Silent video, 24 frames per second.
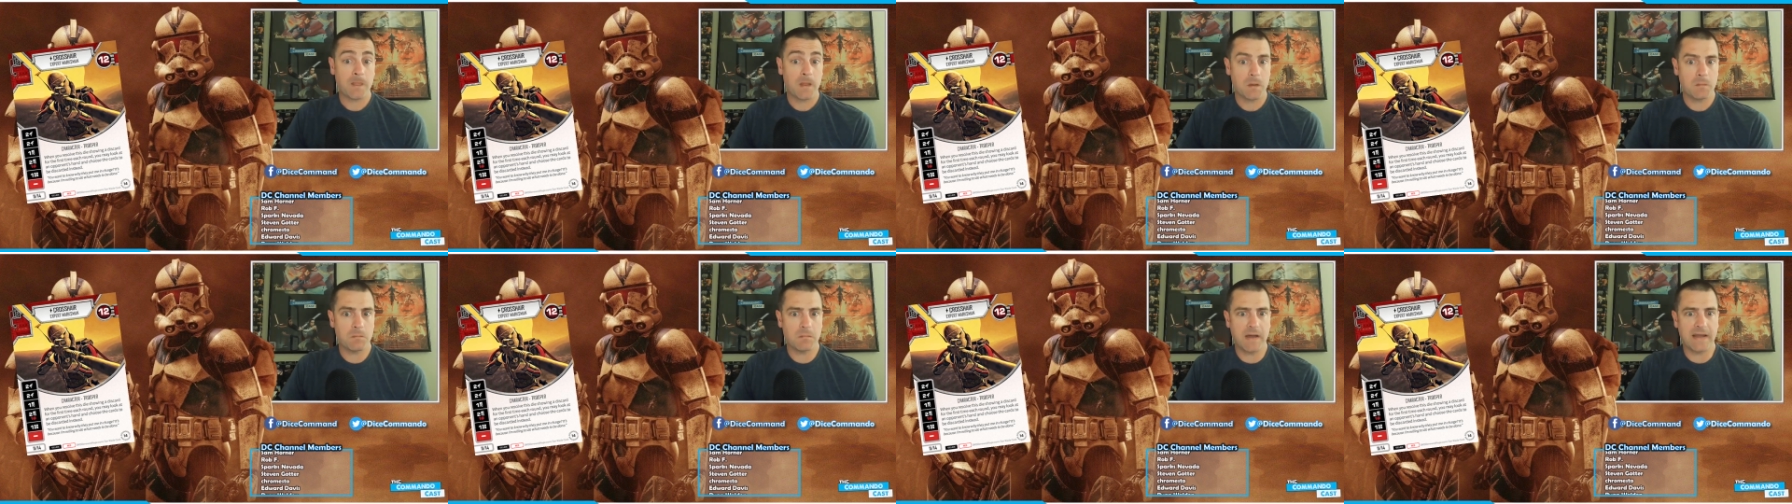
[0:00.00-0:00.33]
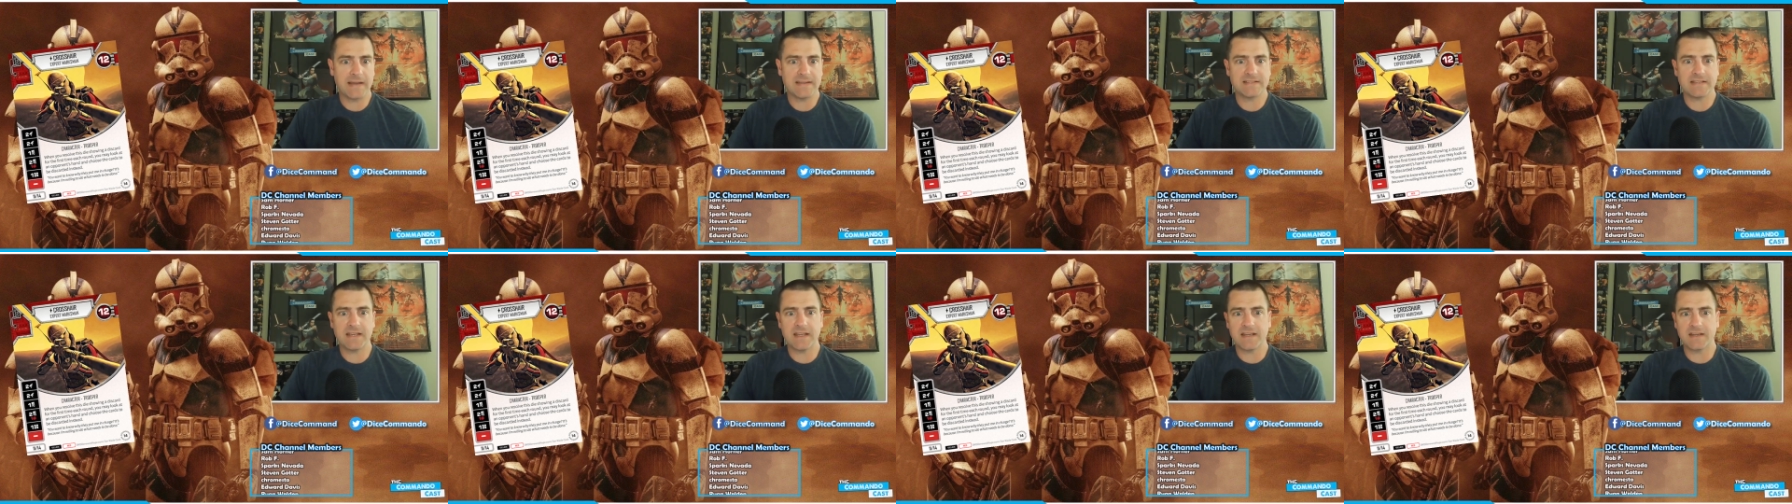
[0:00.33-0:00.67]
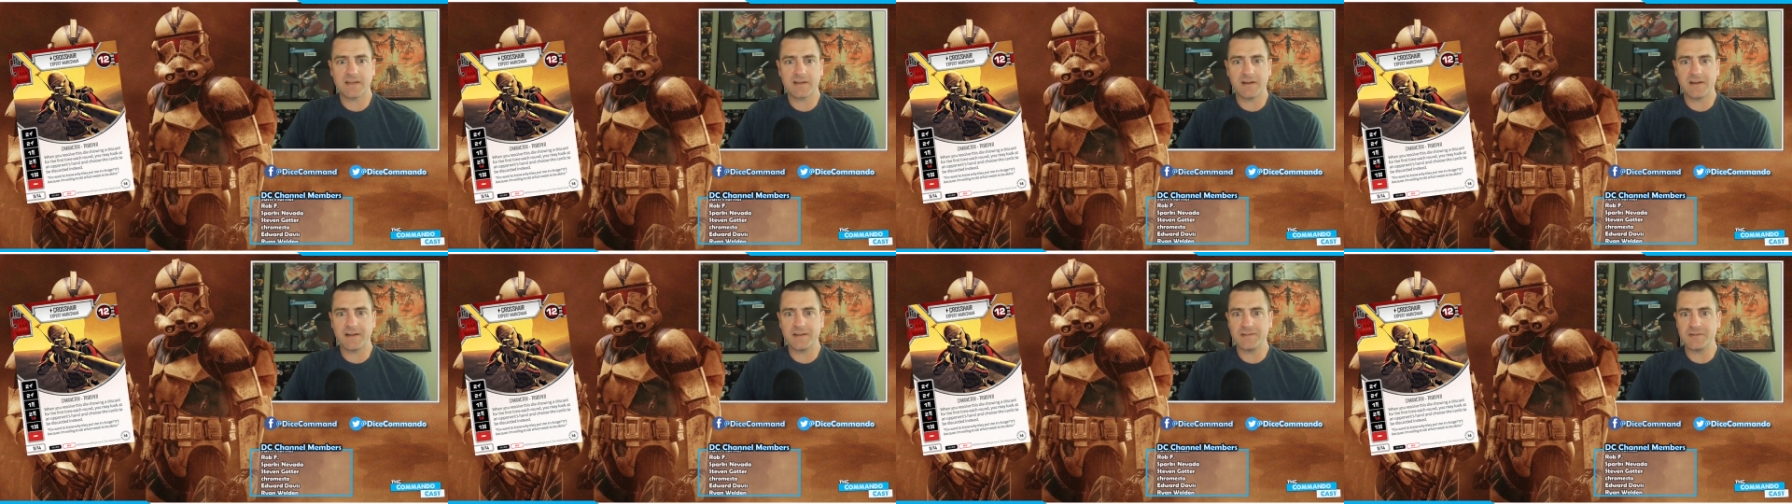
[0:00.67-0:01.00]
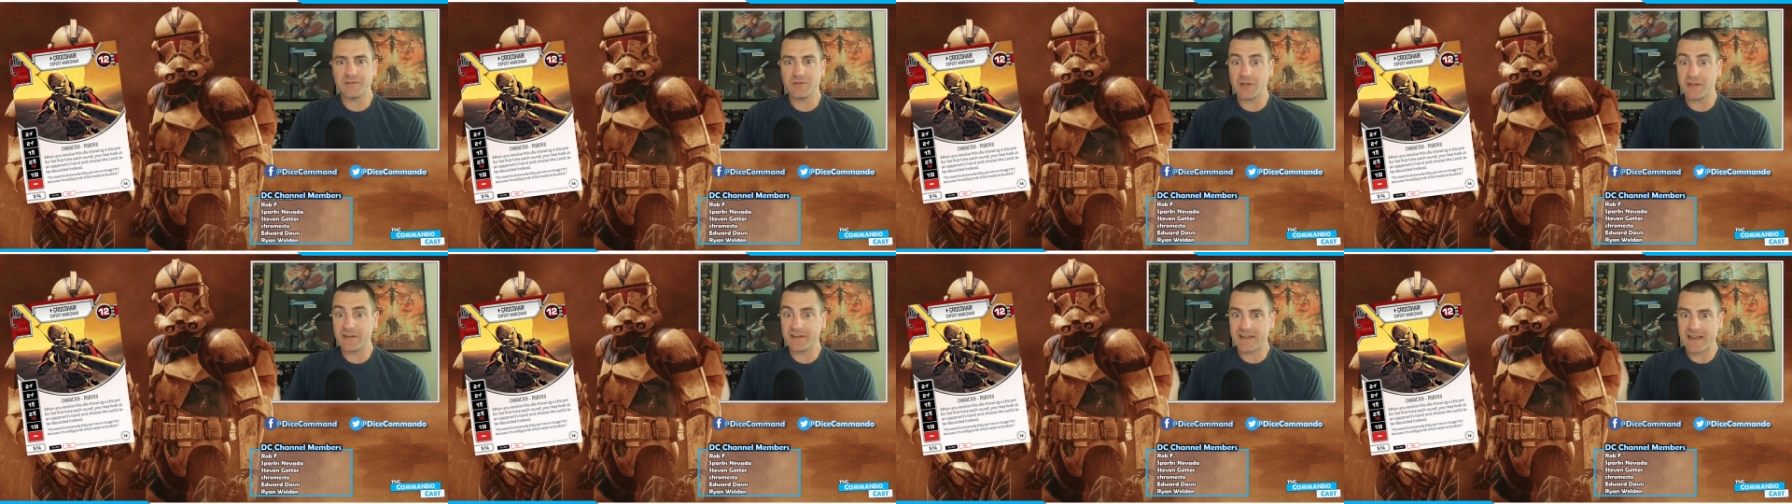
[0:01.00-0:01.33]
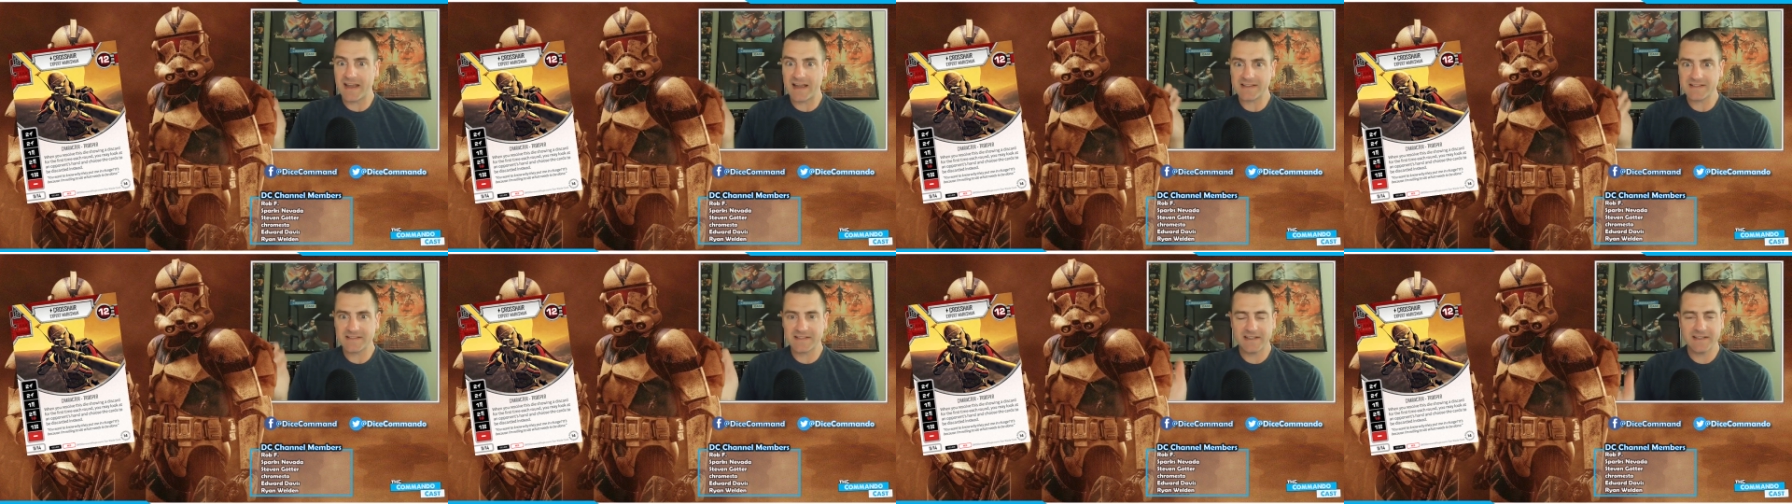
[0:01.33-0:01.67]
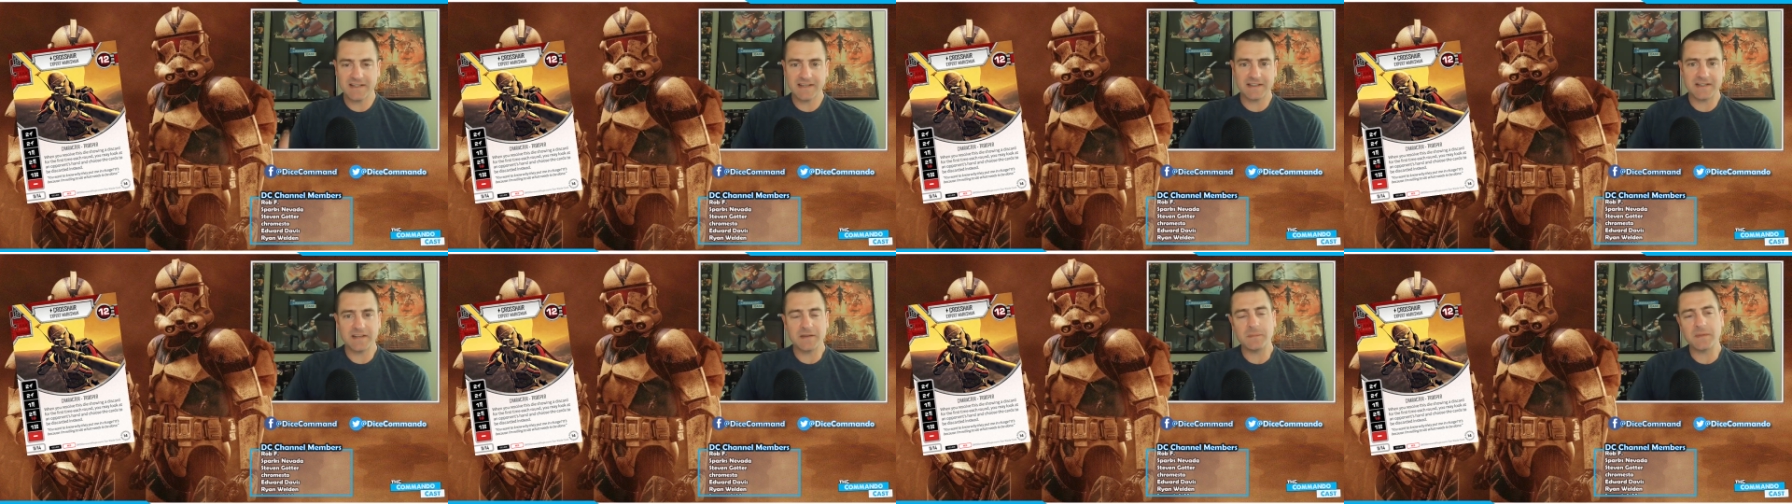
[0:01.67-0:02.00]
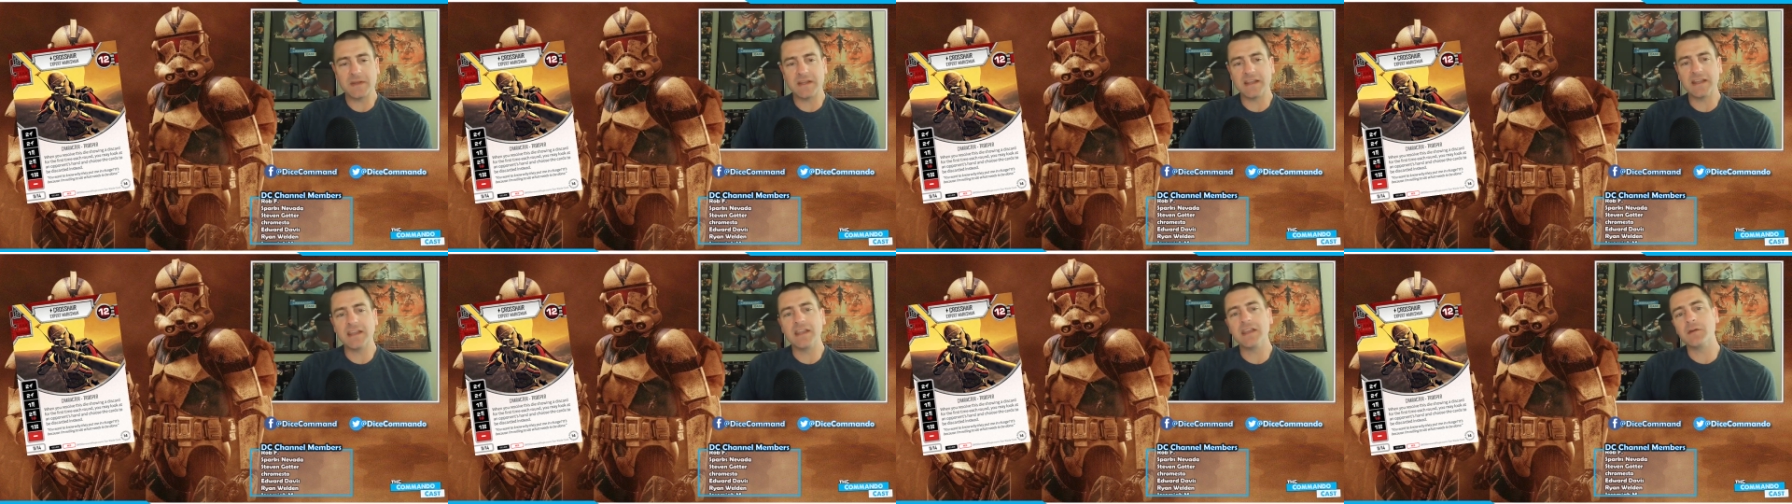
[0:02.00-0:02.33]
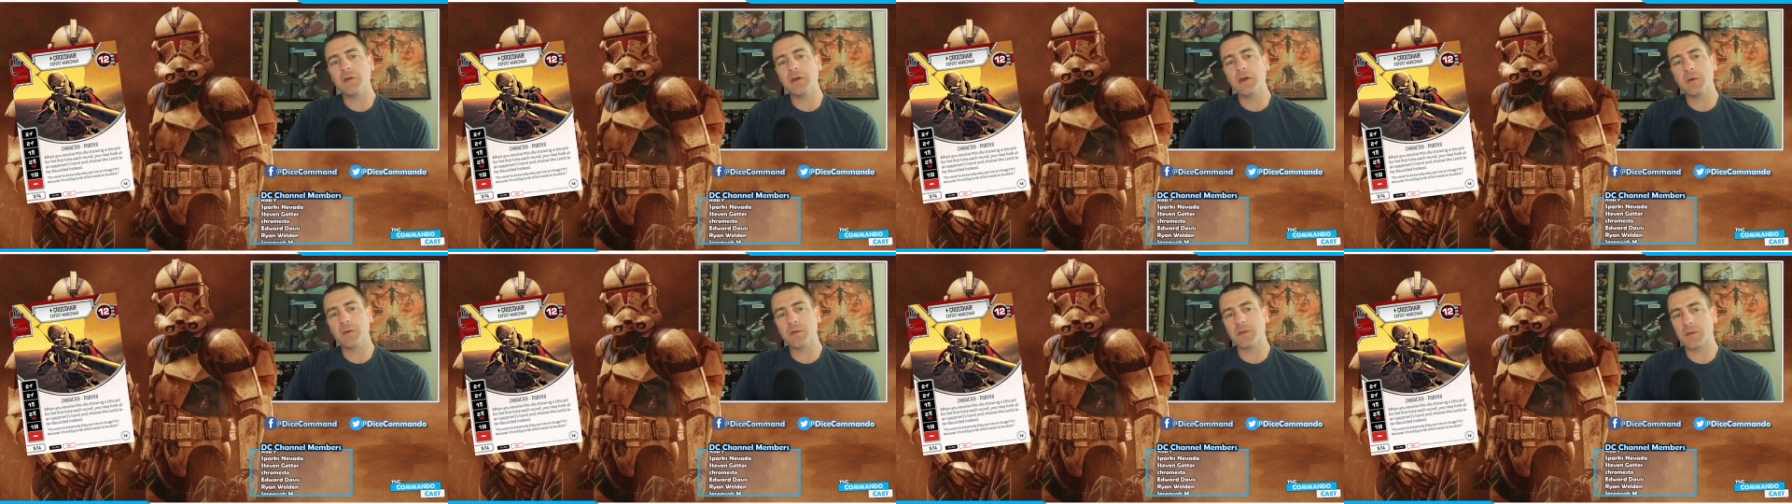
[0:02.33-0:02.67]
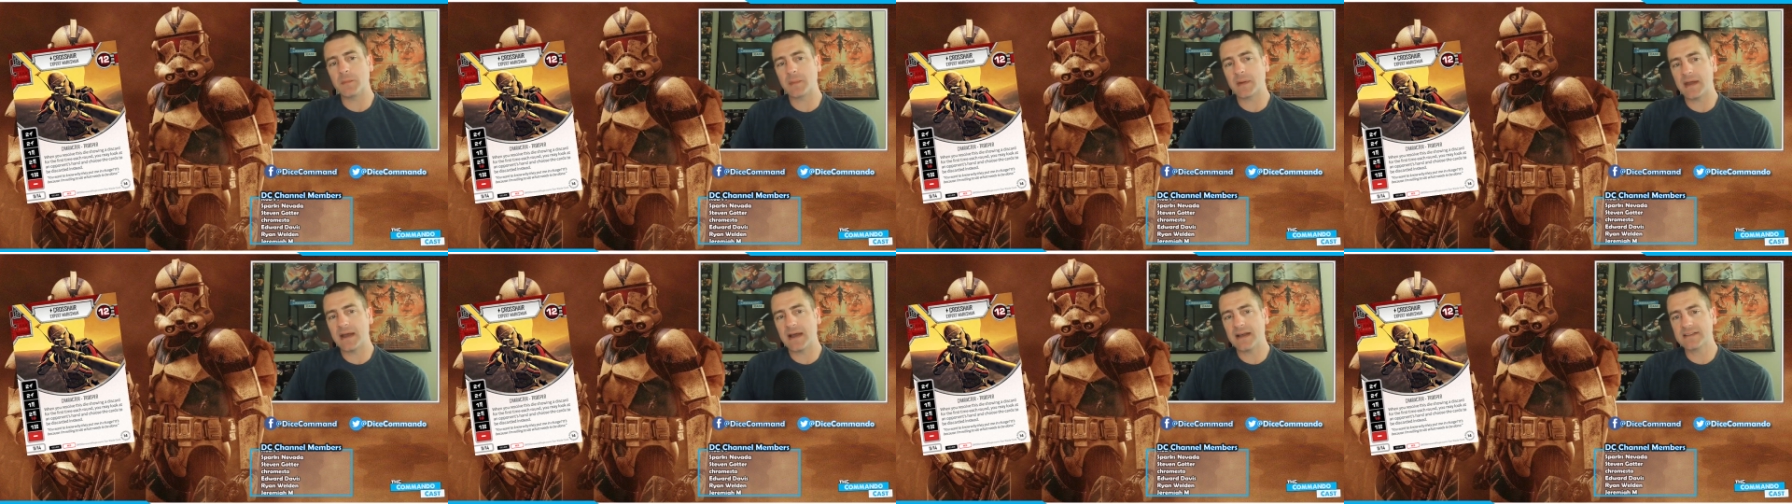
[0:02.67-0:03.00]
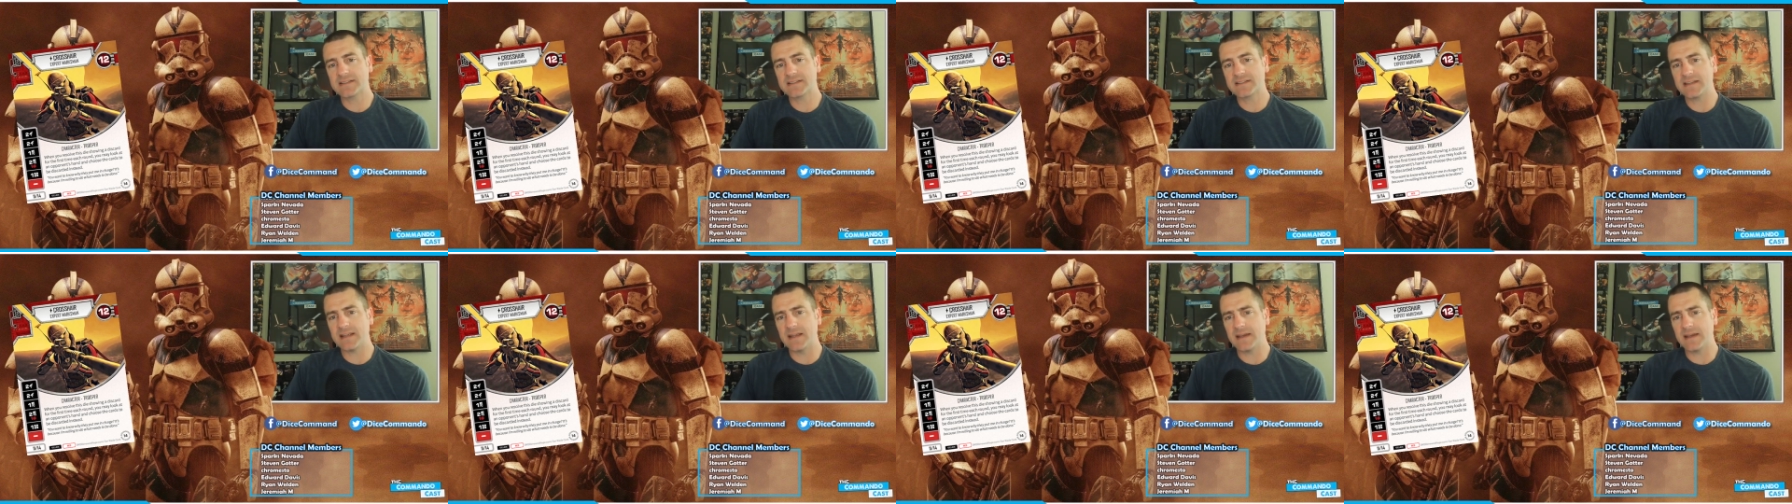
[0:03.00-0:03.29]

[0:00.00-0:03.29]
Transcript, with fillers: my take on Jyn Cassian and being hero in the past.